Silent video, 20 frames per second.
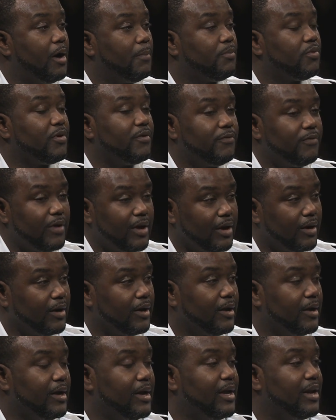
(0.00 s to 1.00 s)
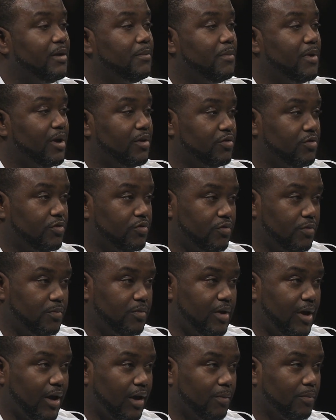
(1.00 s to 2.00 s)
prevent any measures from
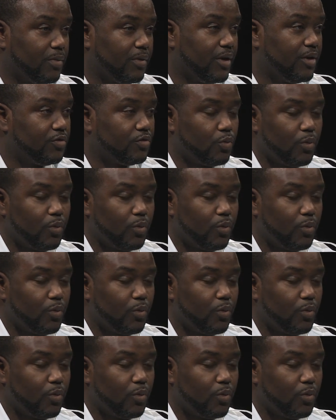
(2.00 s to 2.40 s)
taking place,